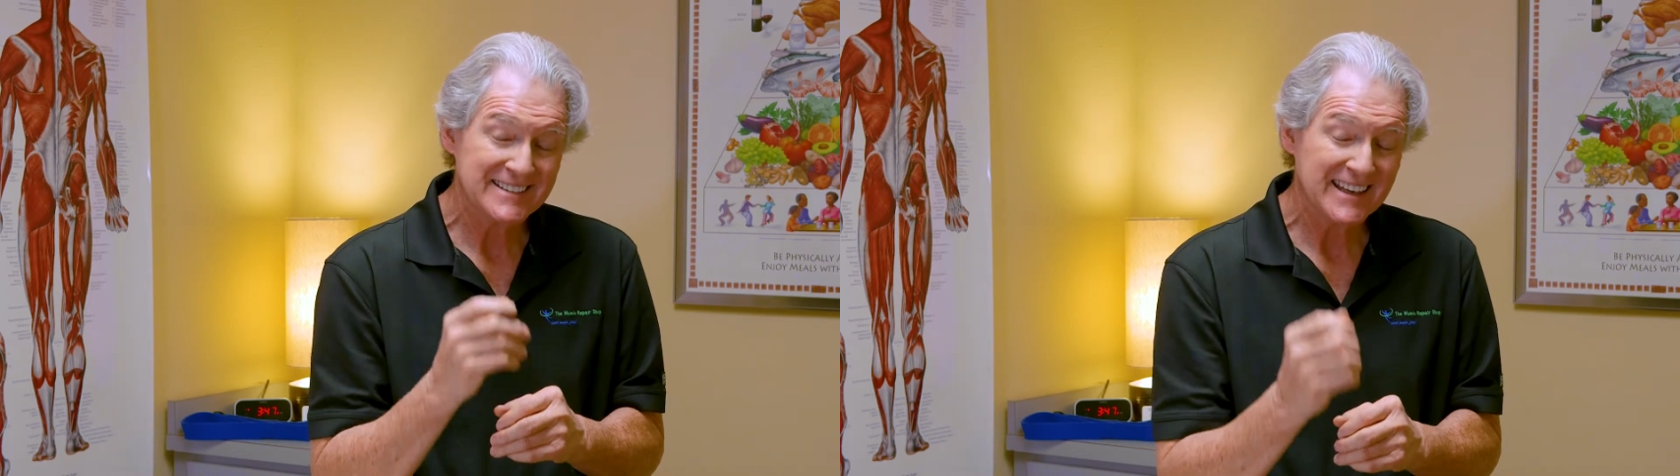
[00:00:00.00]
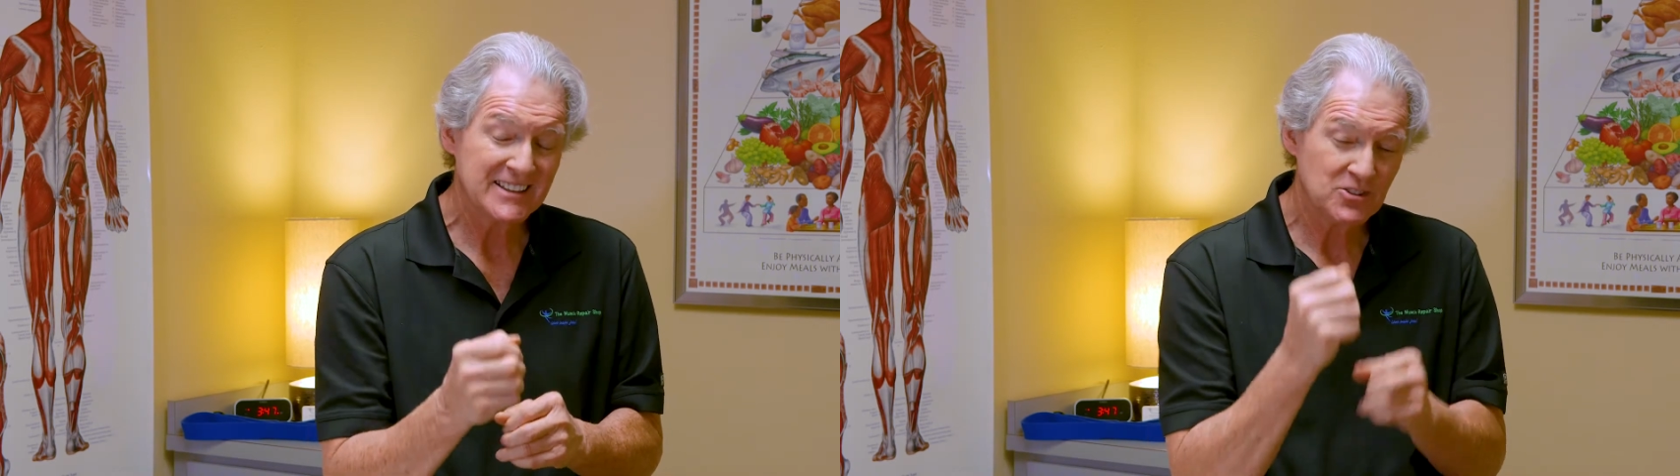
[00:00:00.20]

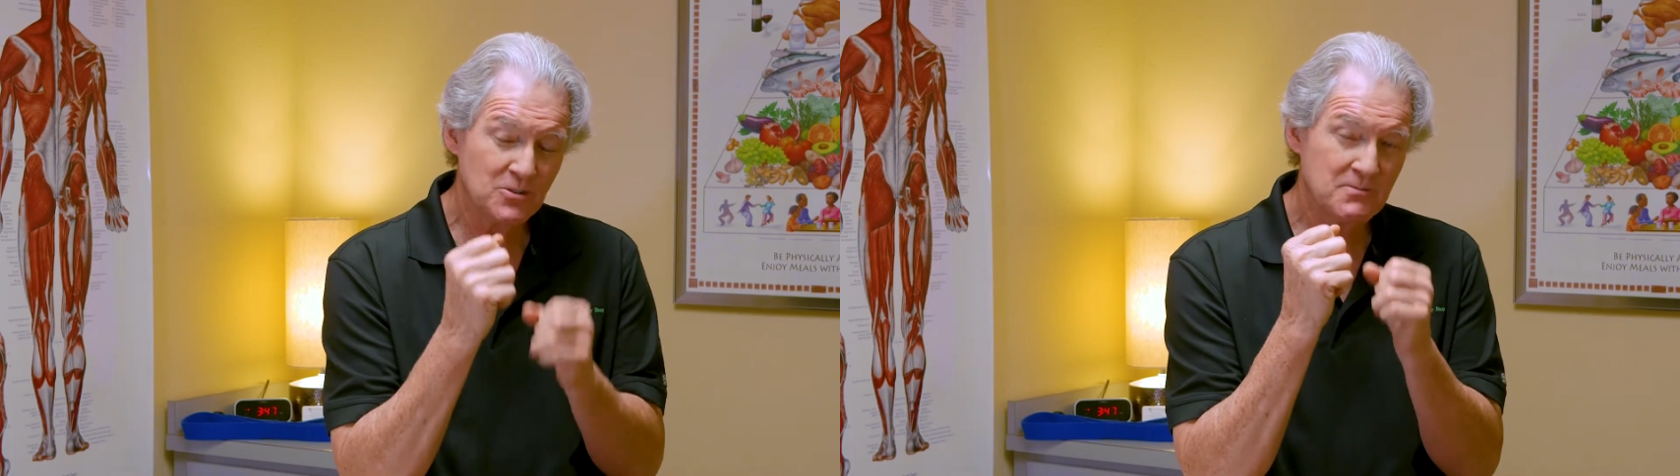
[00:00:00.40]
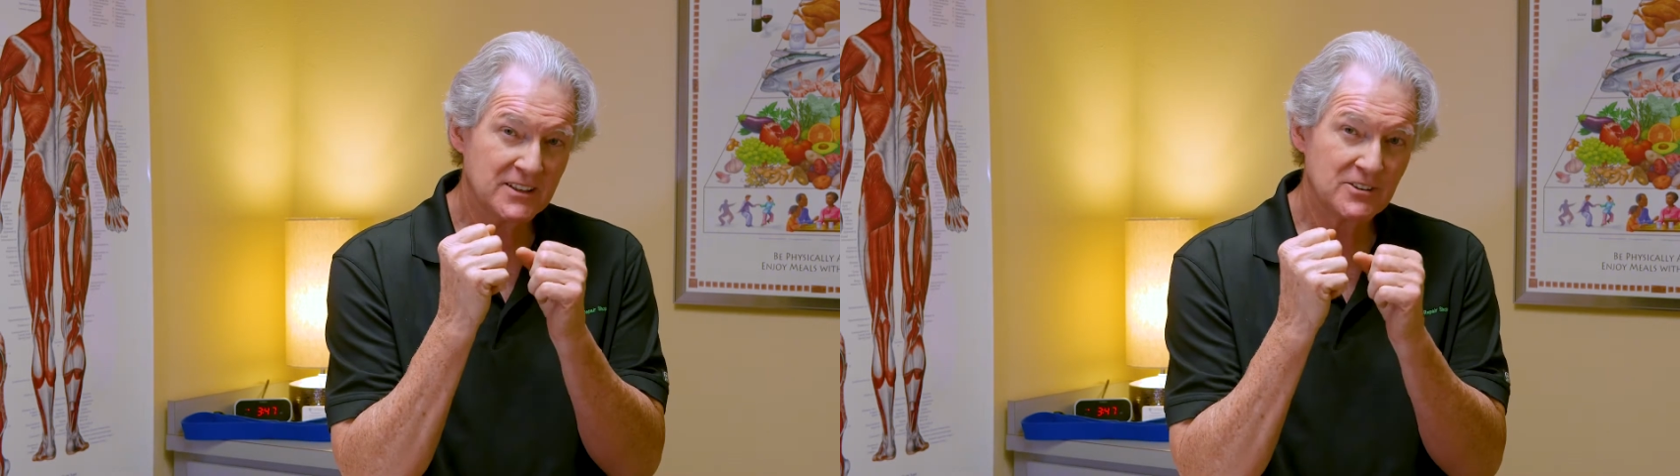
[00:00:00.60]
yes,
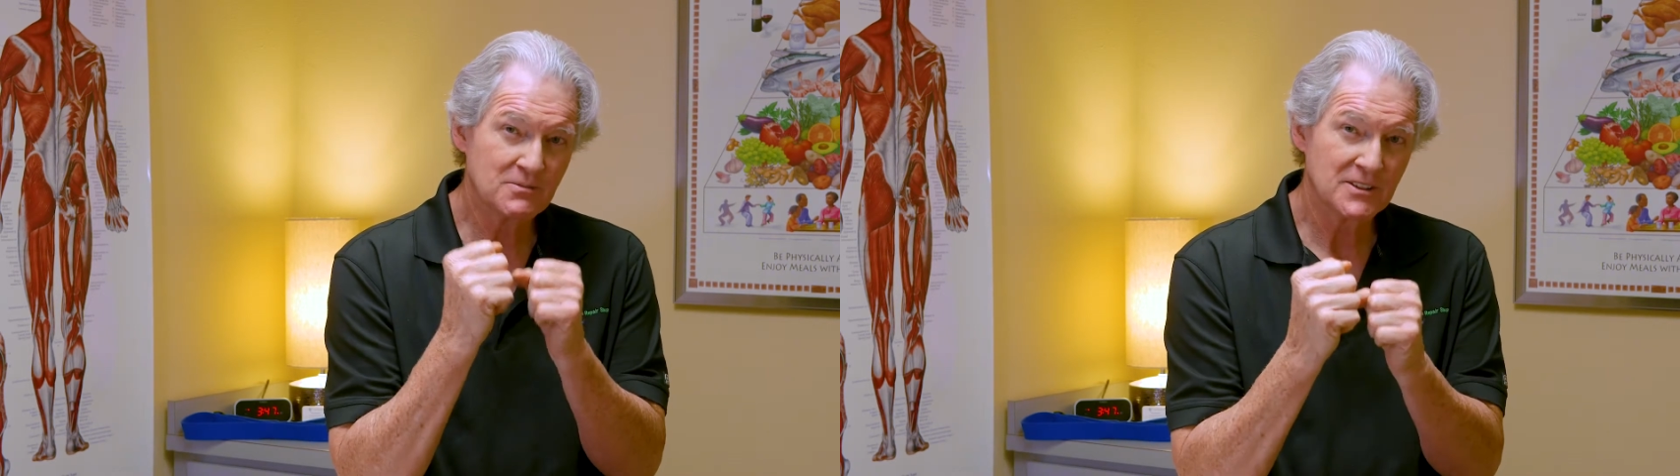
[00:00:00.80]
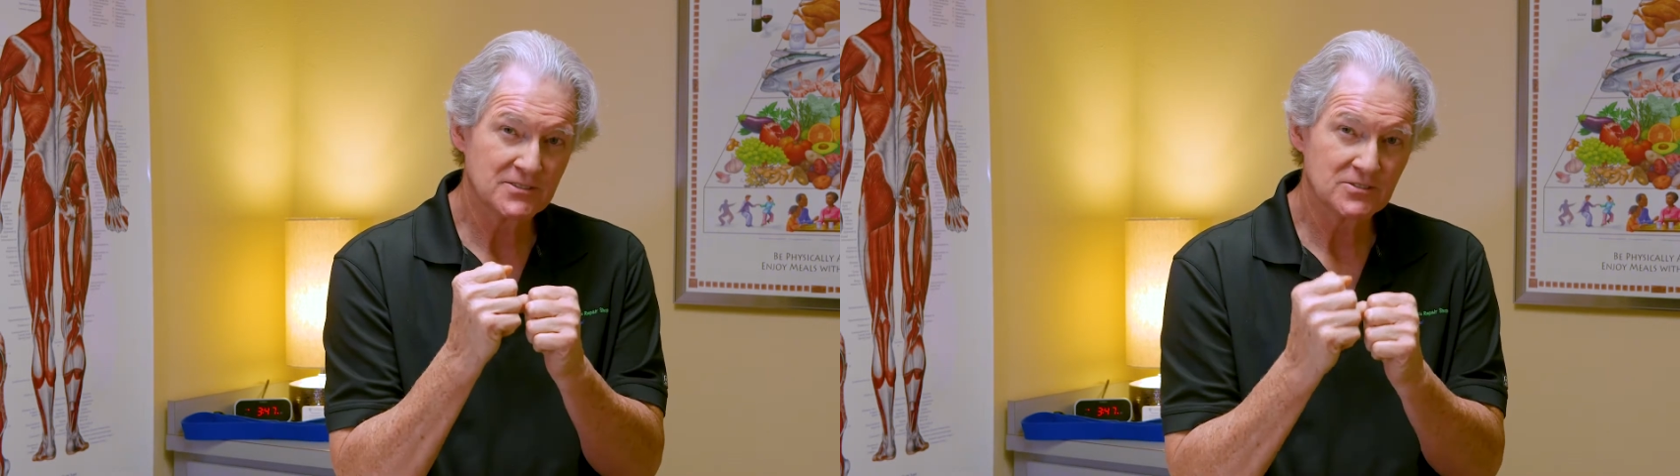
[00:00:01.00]
you make
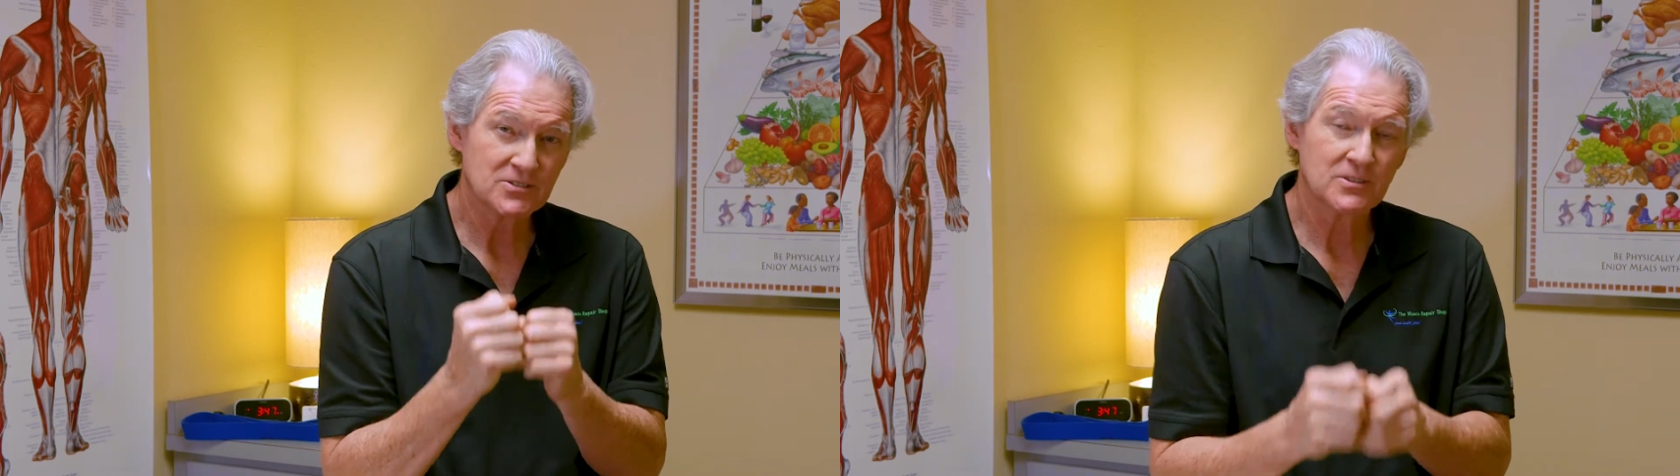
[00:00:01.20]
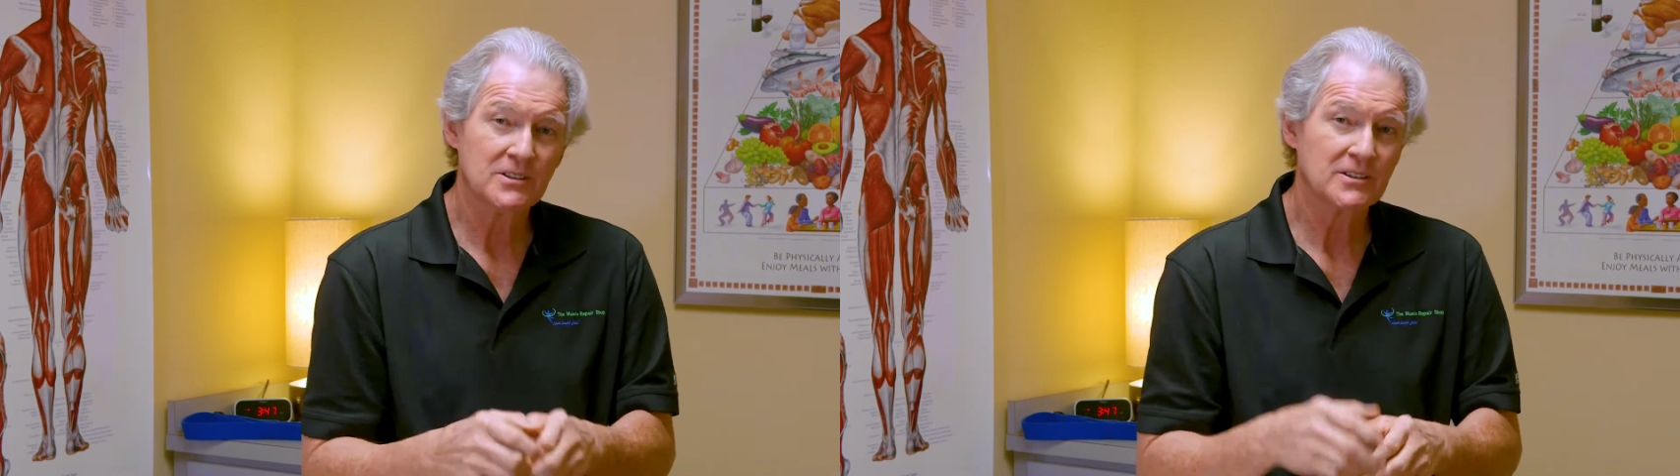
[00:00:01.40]
your muscles
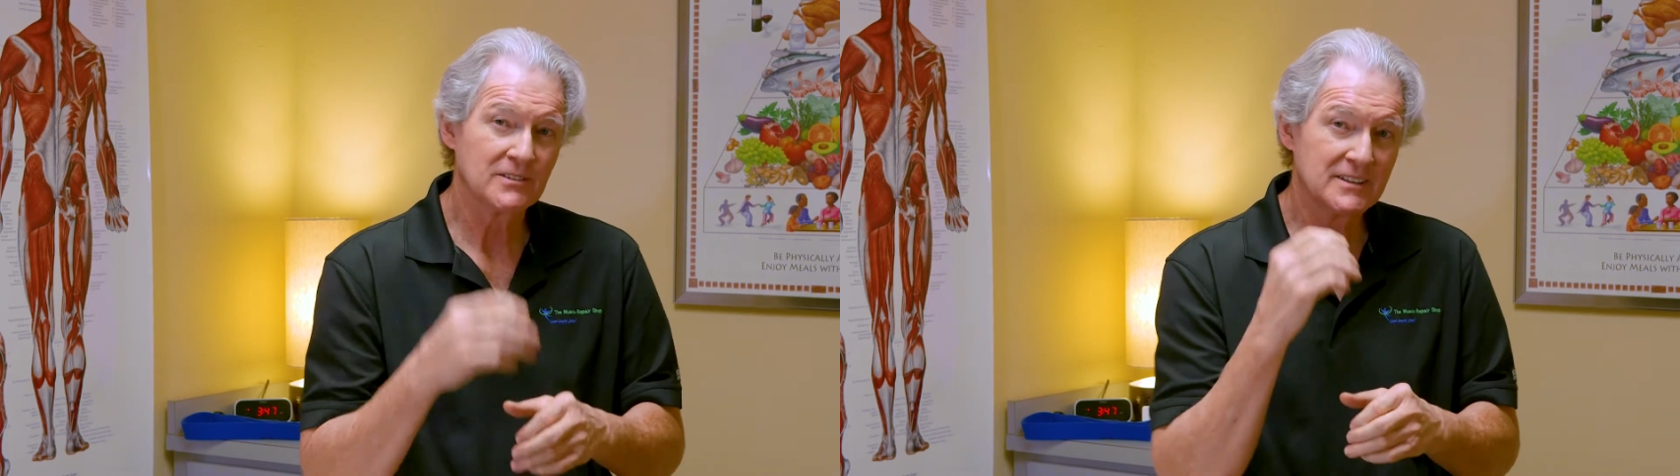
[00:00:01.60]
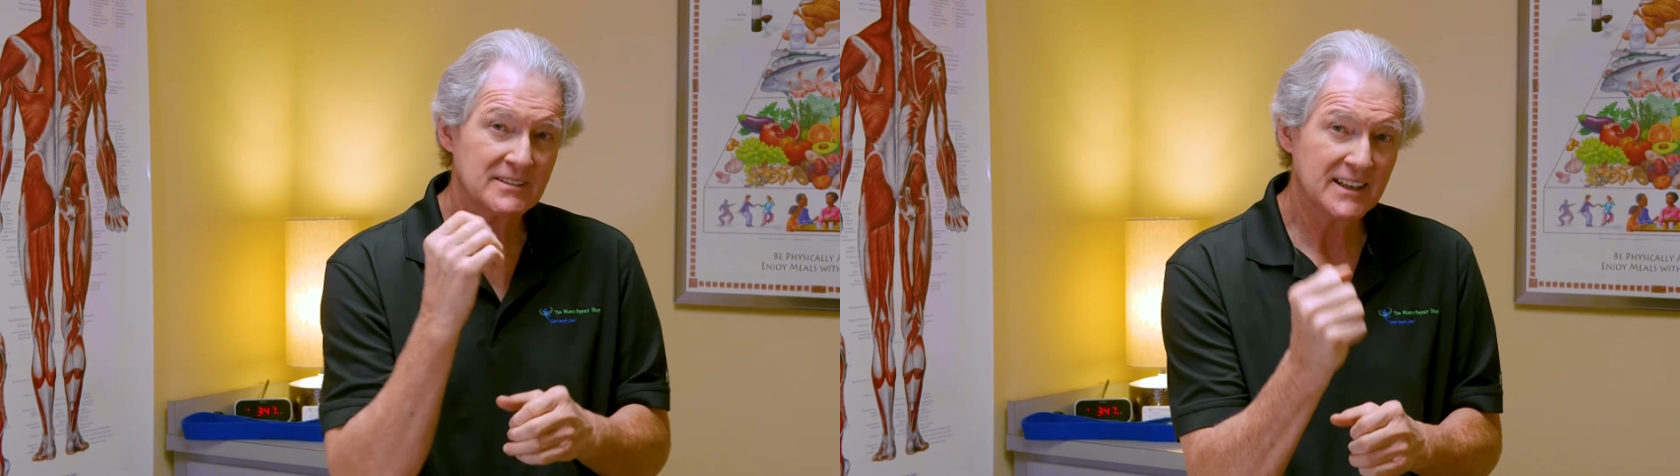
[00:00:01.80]

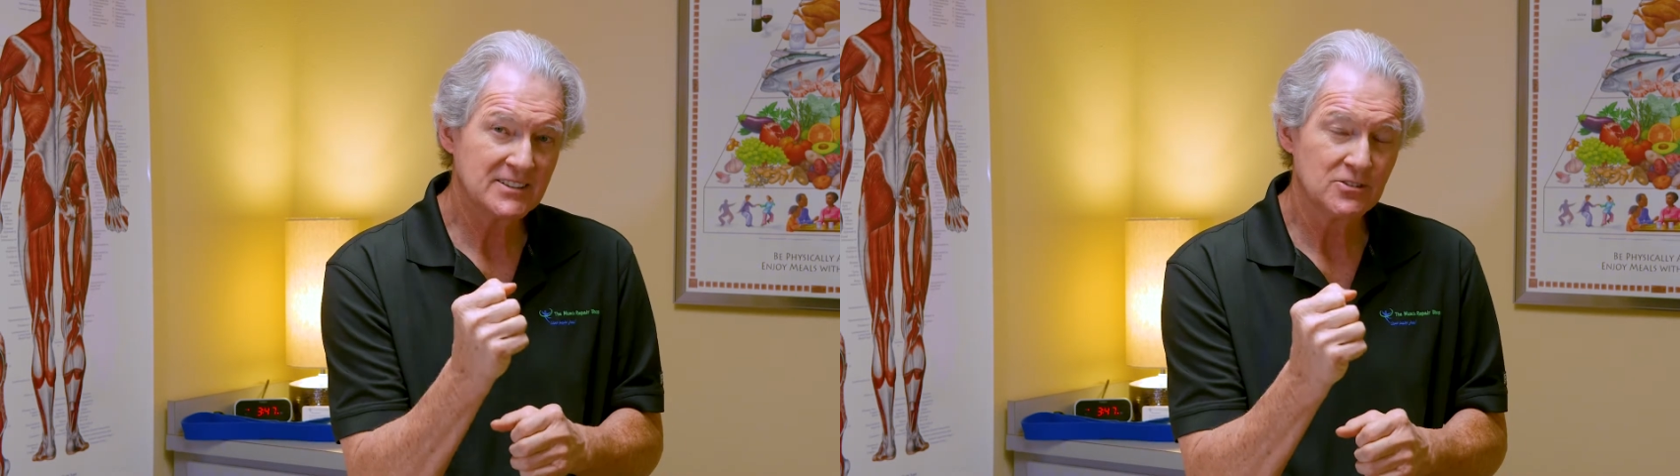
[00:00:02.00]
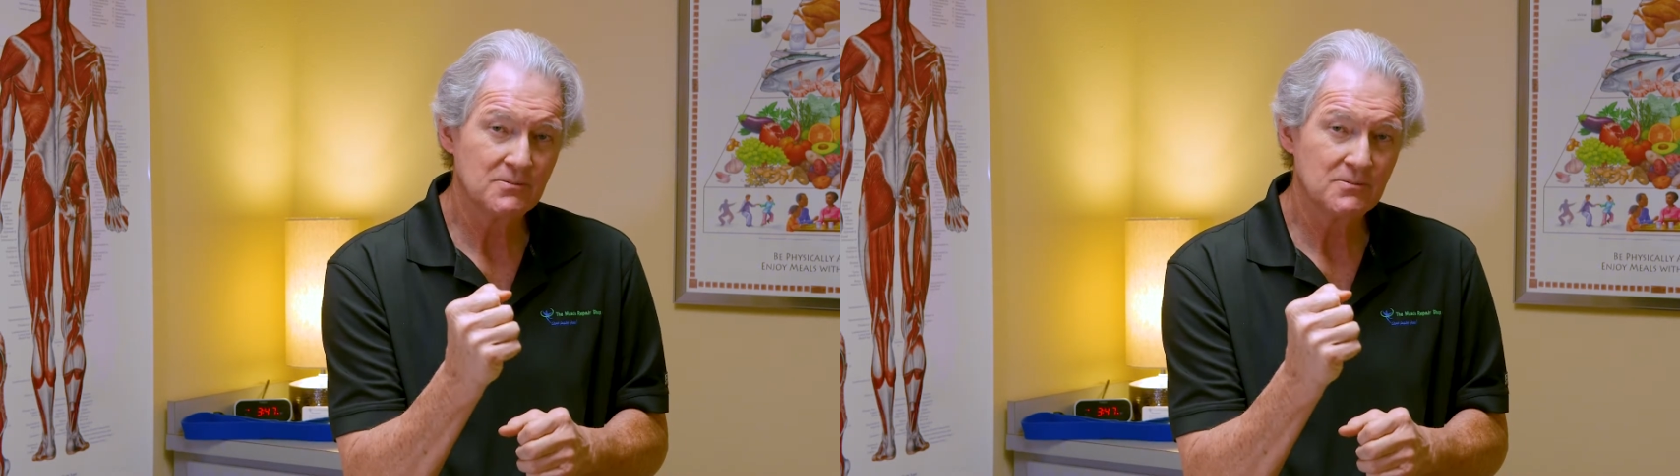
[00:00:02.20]
stronger and yes,